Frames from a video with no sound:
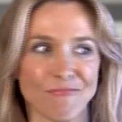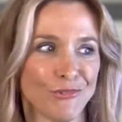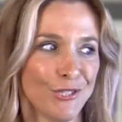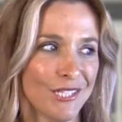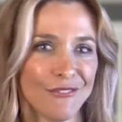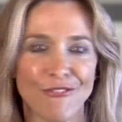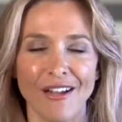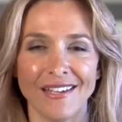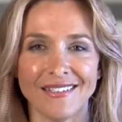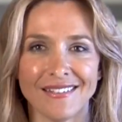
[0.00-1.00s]
She said,
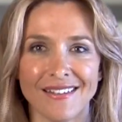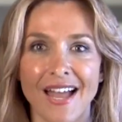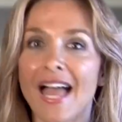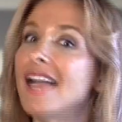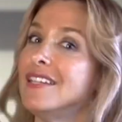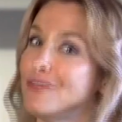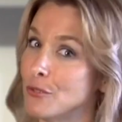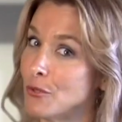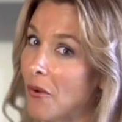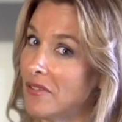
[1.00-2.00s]
fine. And if
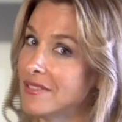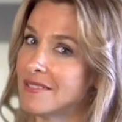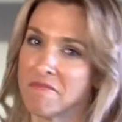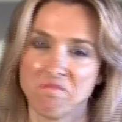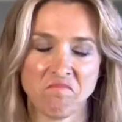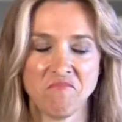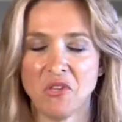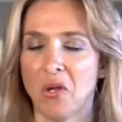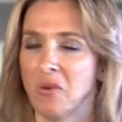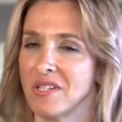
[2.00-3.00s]
you don't,
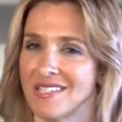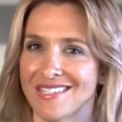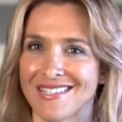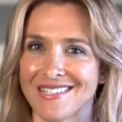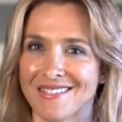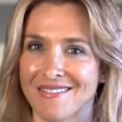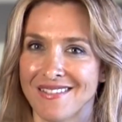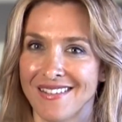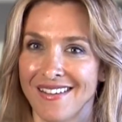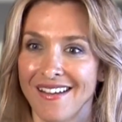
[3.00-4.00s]
no kisses.
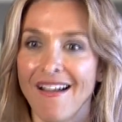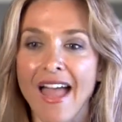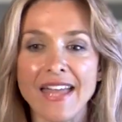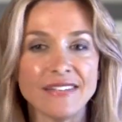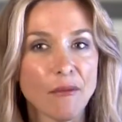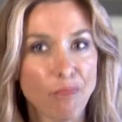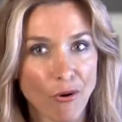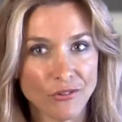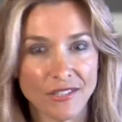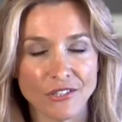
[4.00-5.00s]
And they
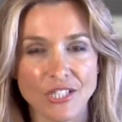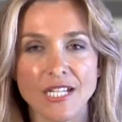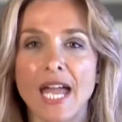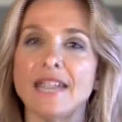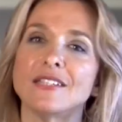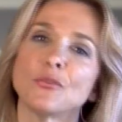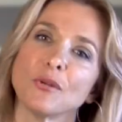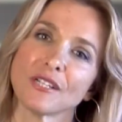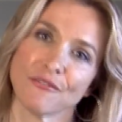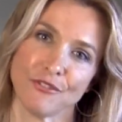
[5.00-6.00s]
both agree, and it
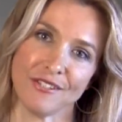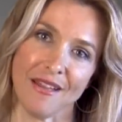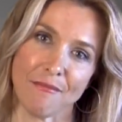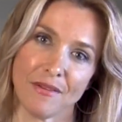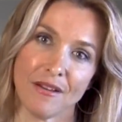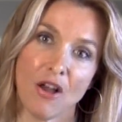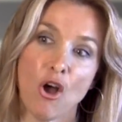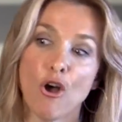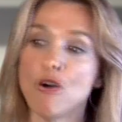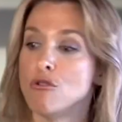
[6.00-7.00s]
worked for them.
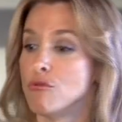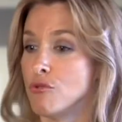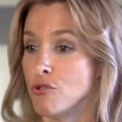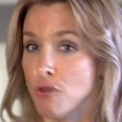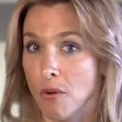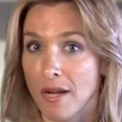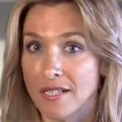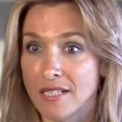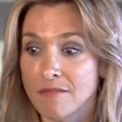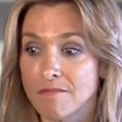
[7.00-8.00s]
So,
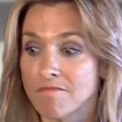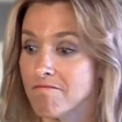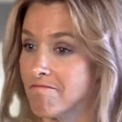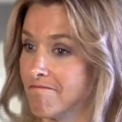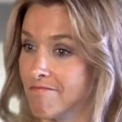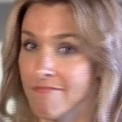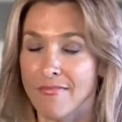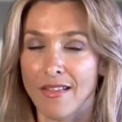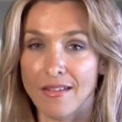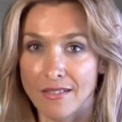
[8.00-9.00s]
honey,
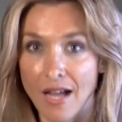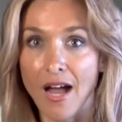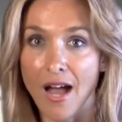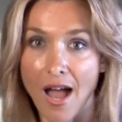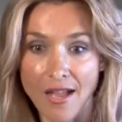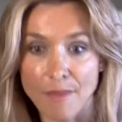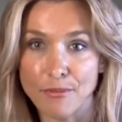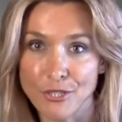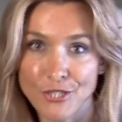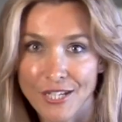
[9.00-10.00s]
I
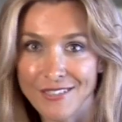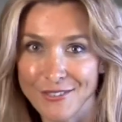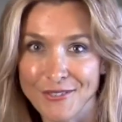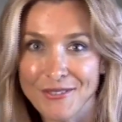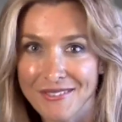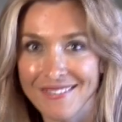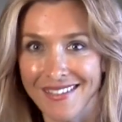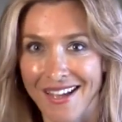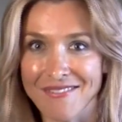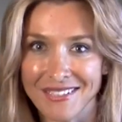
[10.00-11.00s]
appreciate you
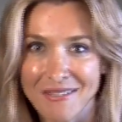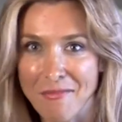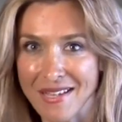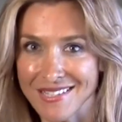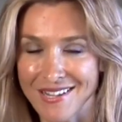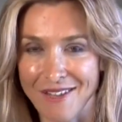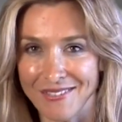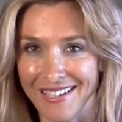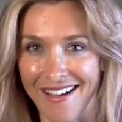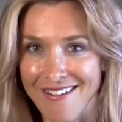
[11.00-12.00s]
having the mess around
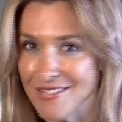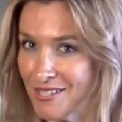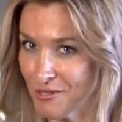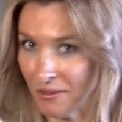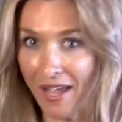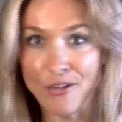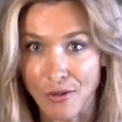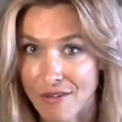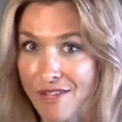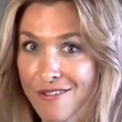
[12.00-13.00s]
the house. It's okay, you
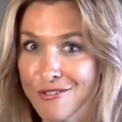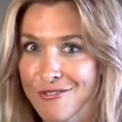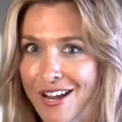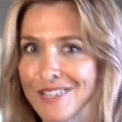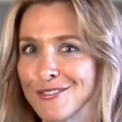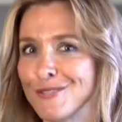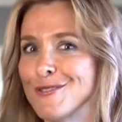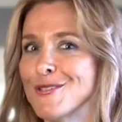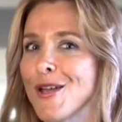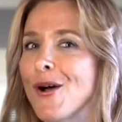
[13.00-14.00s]
have every right to do
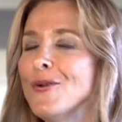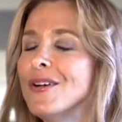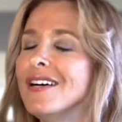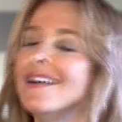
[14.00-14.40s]
so.